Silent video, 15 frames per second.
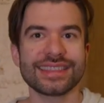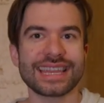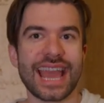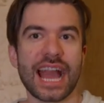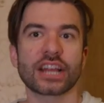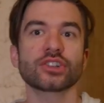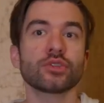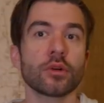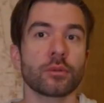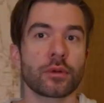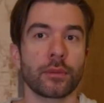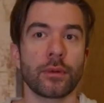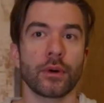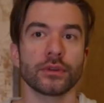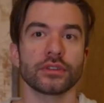the actual
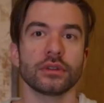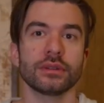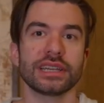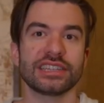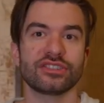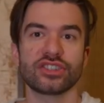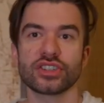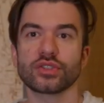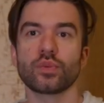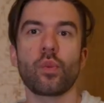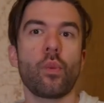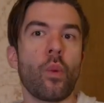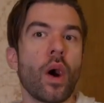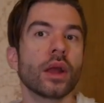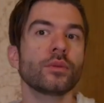proposal is just
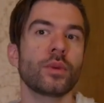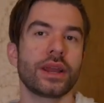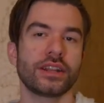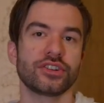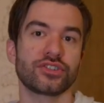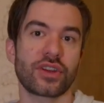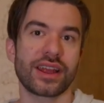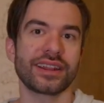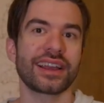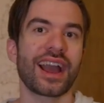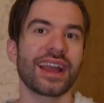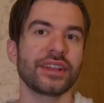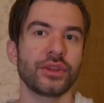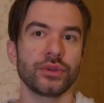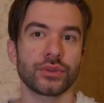one way to try to
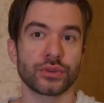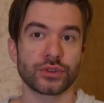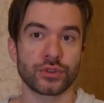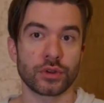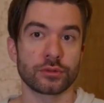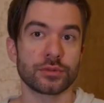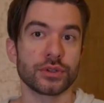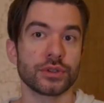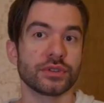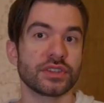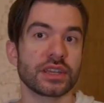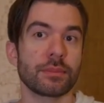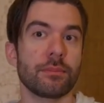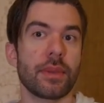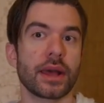guide users toward
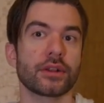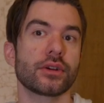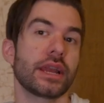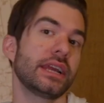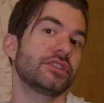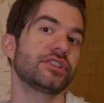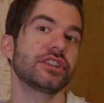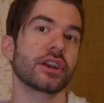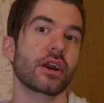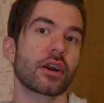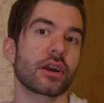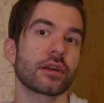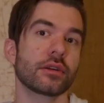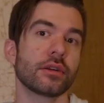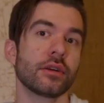producing better
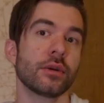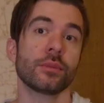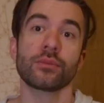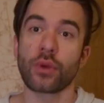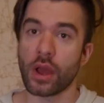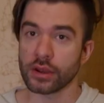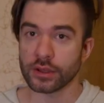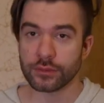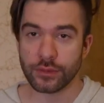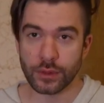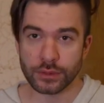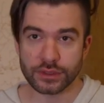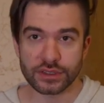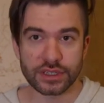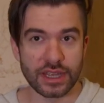HDR. Product
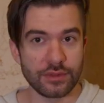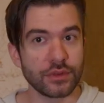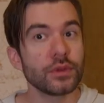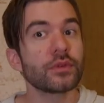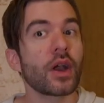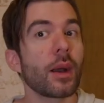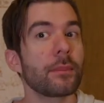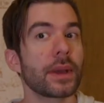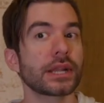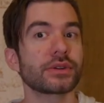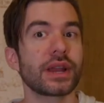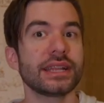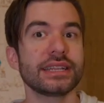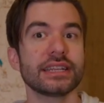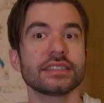folks, if you've got better
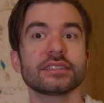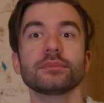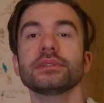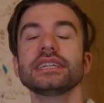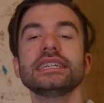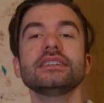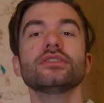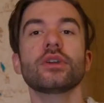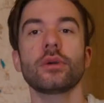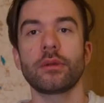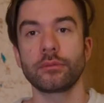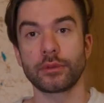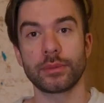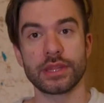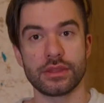ideas, please go
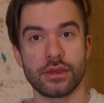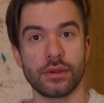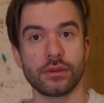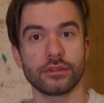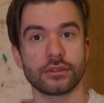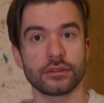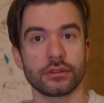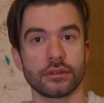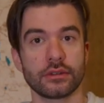implement those.